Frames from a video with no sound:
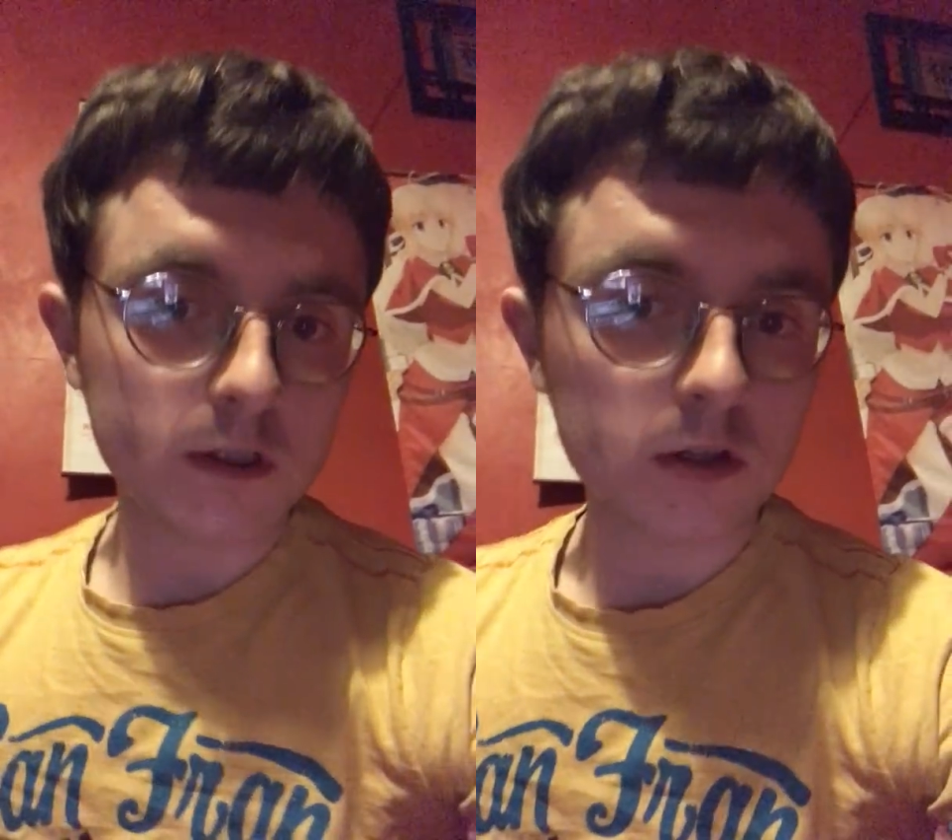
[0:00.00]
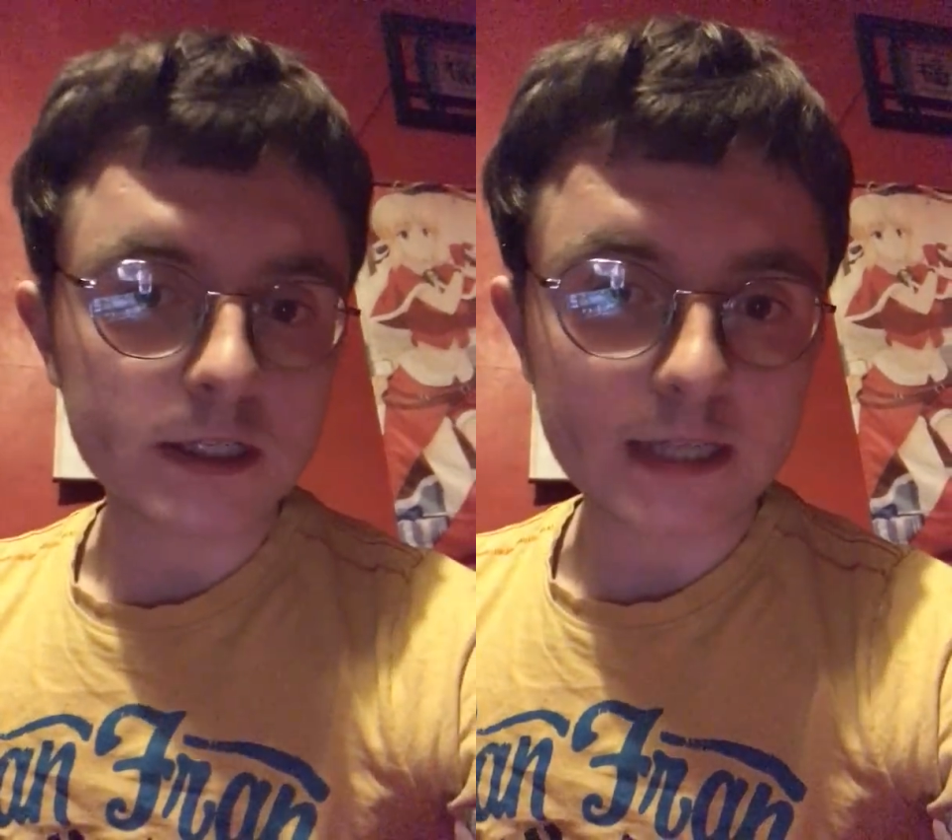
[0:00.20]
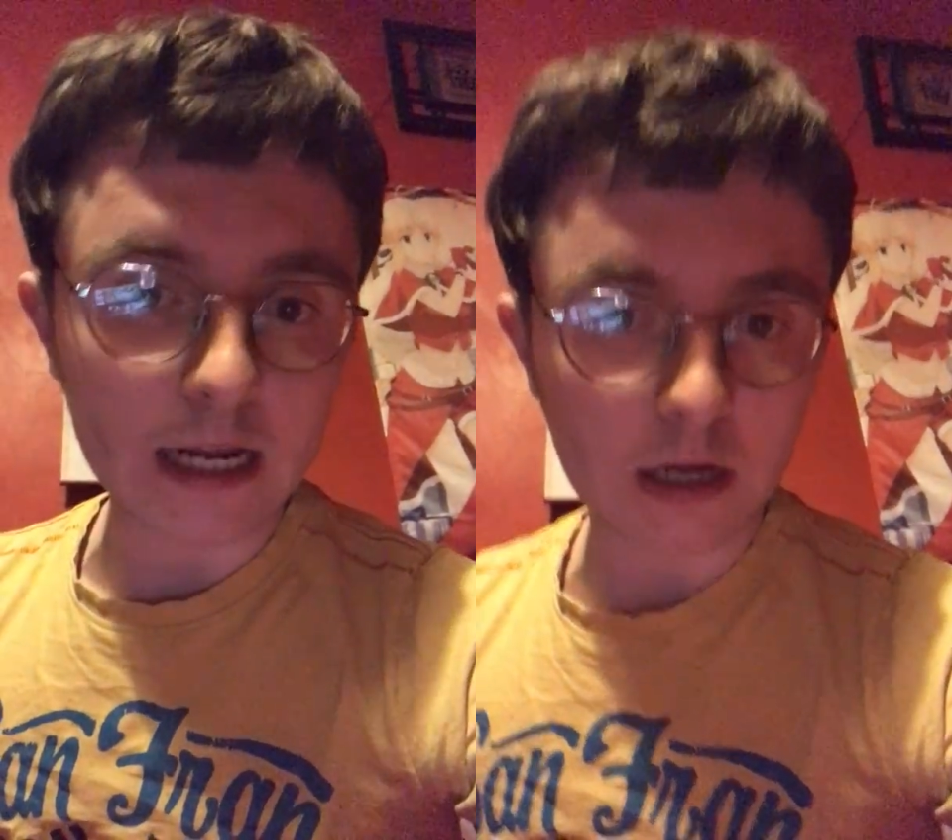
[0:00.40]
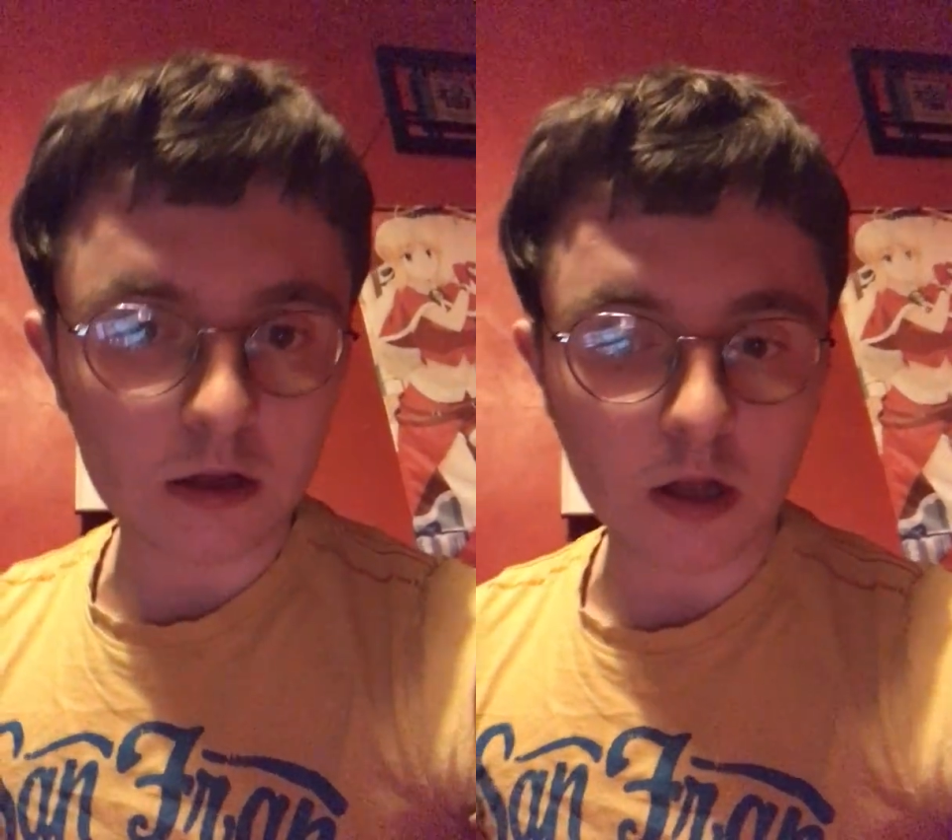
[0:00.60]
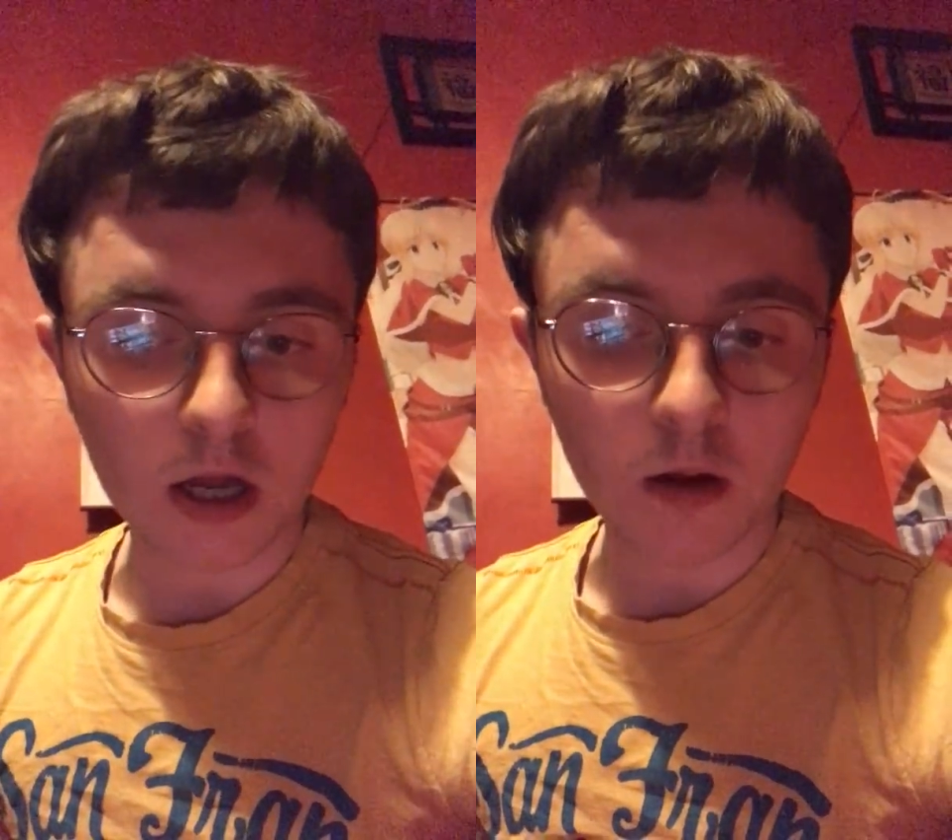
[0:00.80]
on the
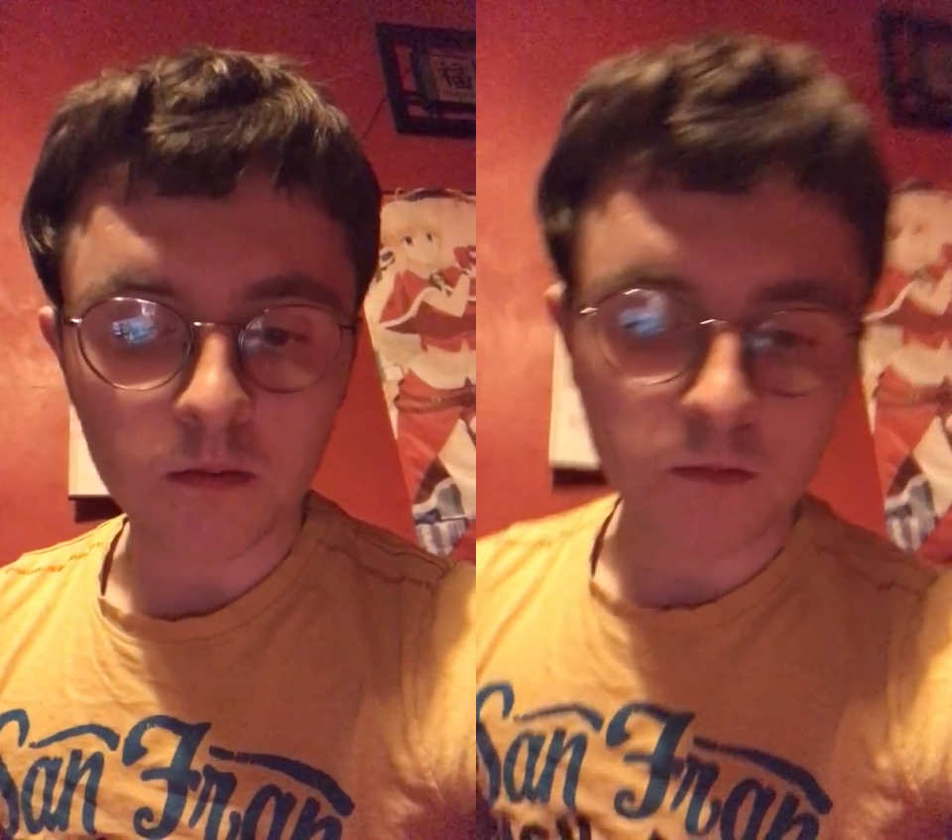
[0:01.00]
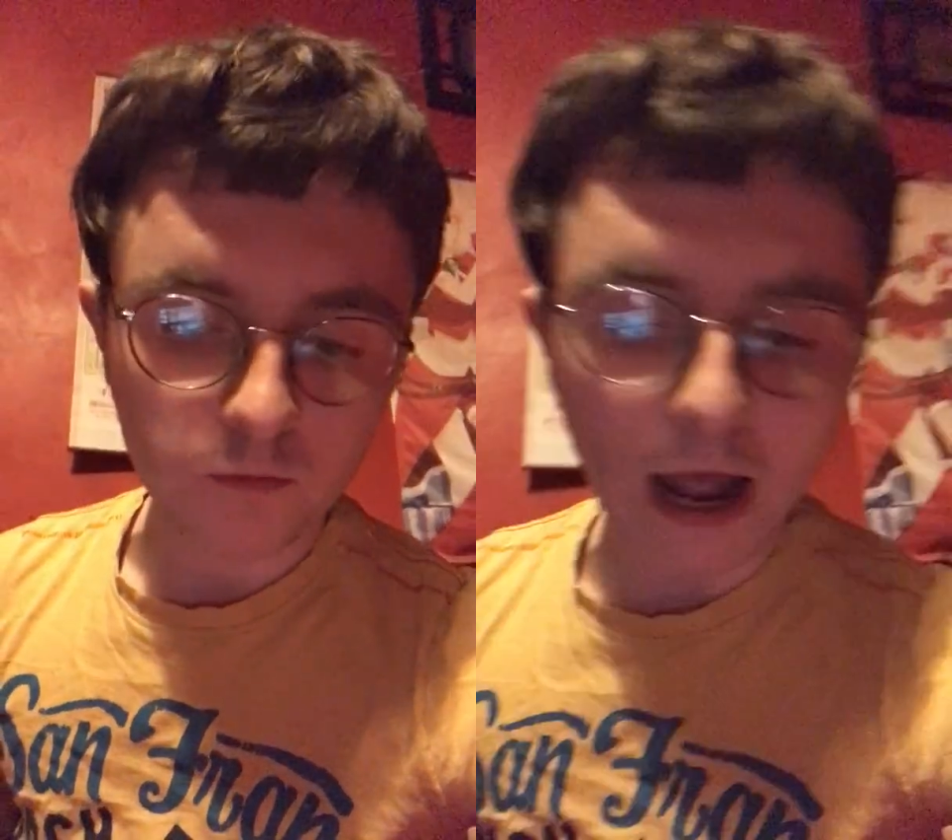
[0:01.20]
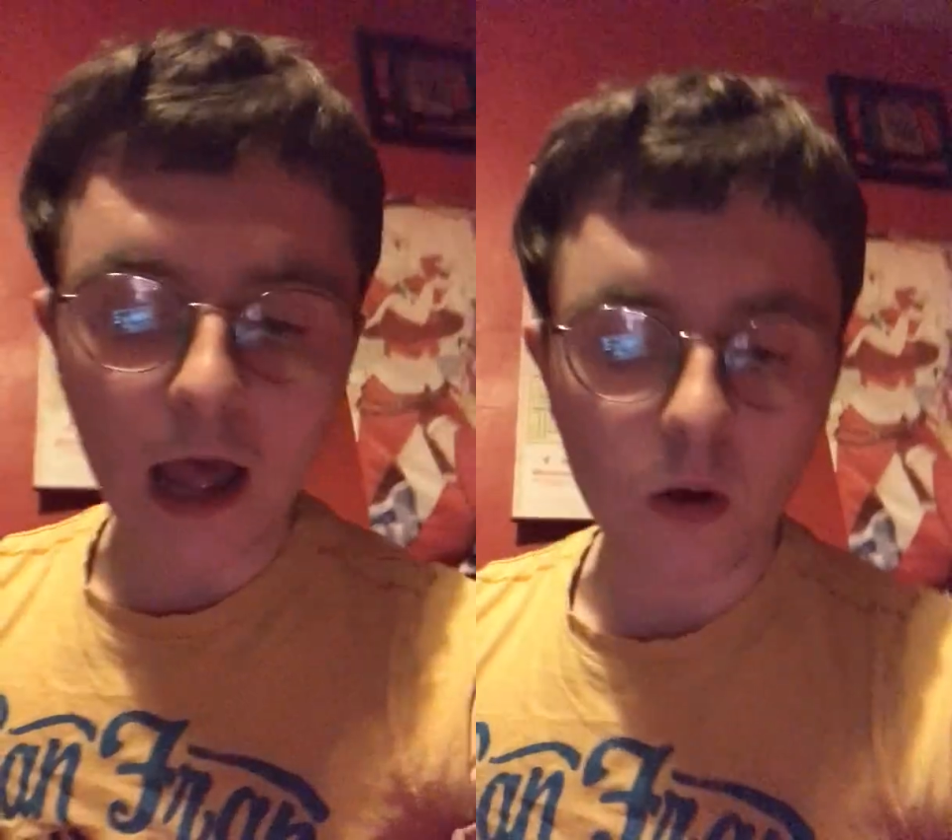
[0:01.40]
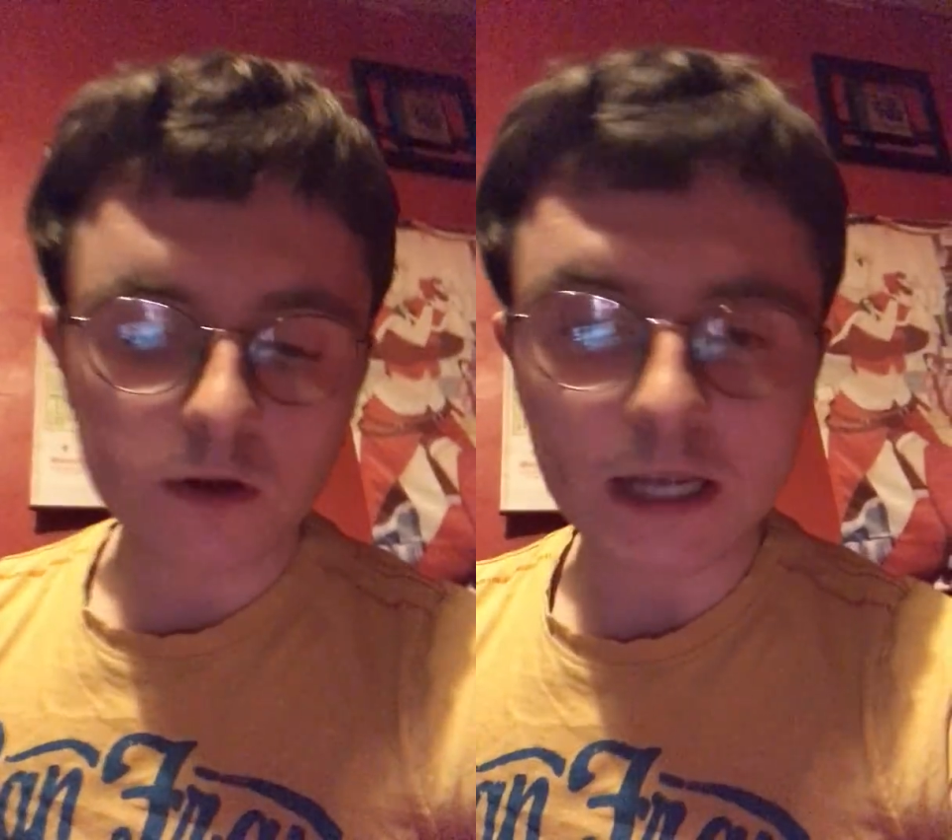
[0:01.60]
second round.